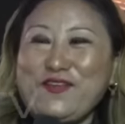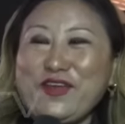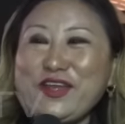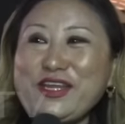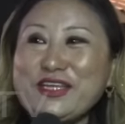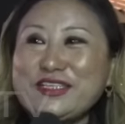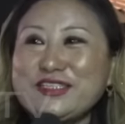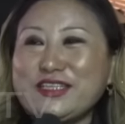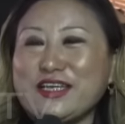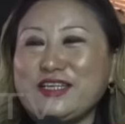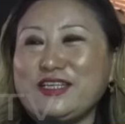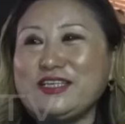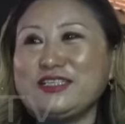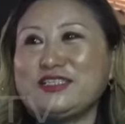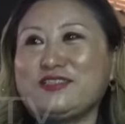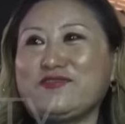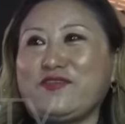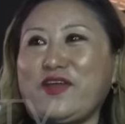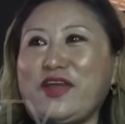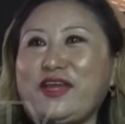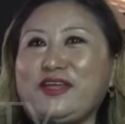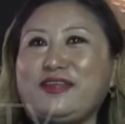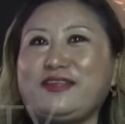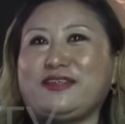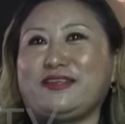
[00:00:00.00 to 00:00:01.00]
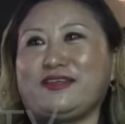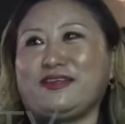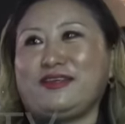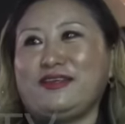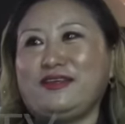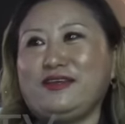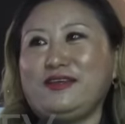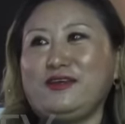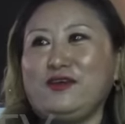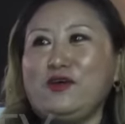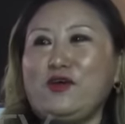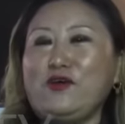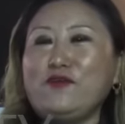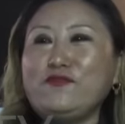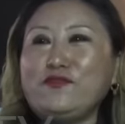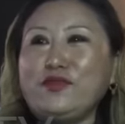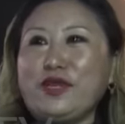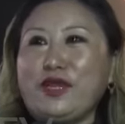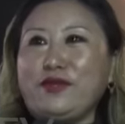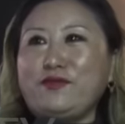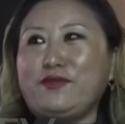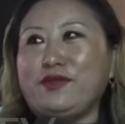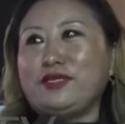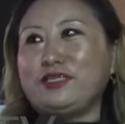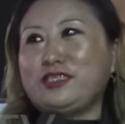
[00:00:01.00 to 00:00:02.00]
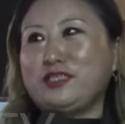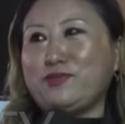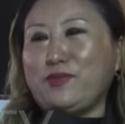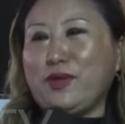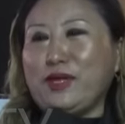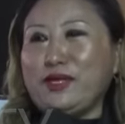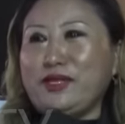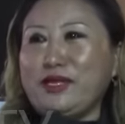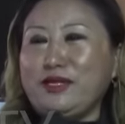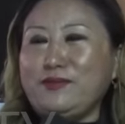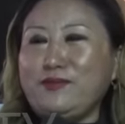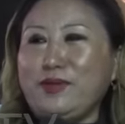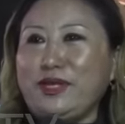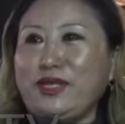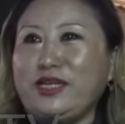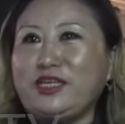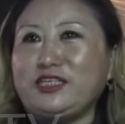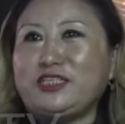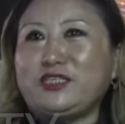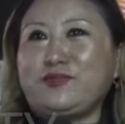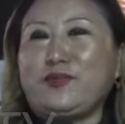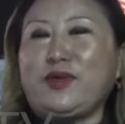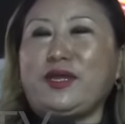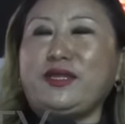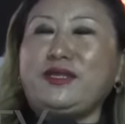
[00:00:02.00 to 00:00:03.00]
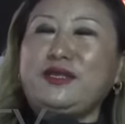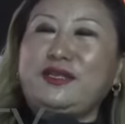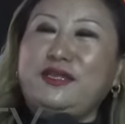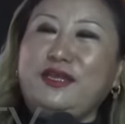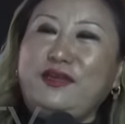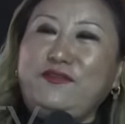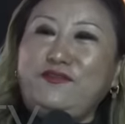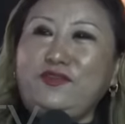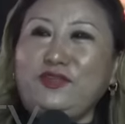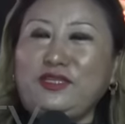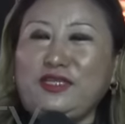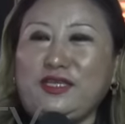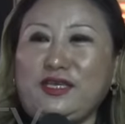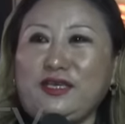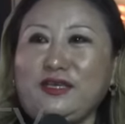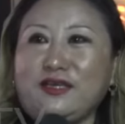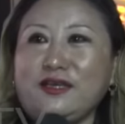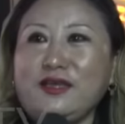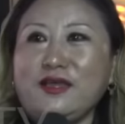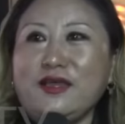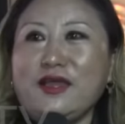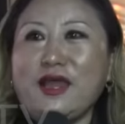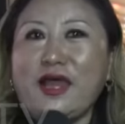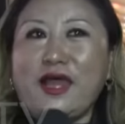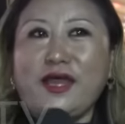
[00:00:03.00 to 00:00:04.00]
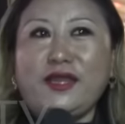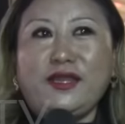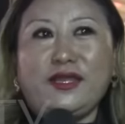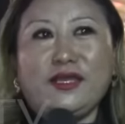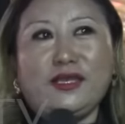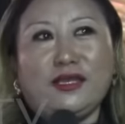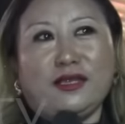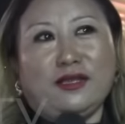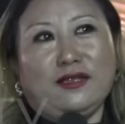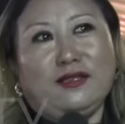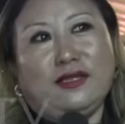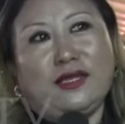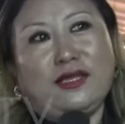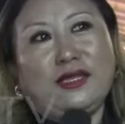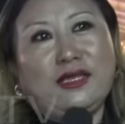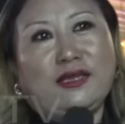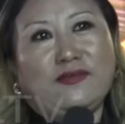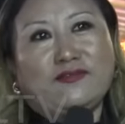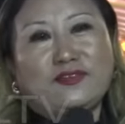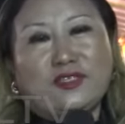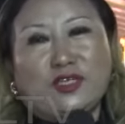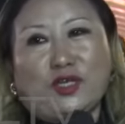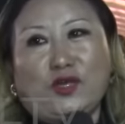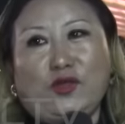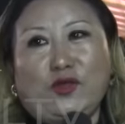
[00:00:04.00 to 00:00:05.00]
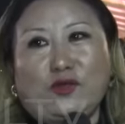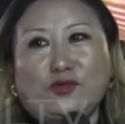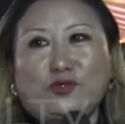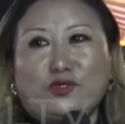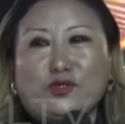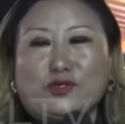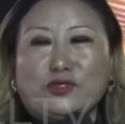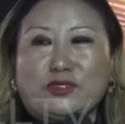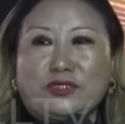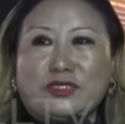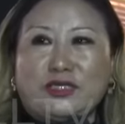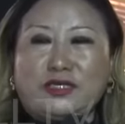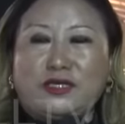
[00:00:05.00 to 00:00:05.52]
very satisfied of the arrangement and management and everything. I really give salute to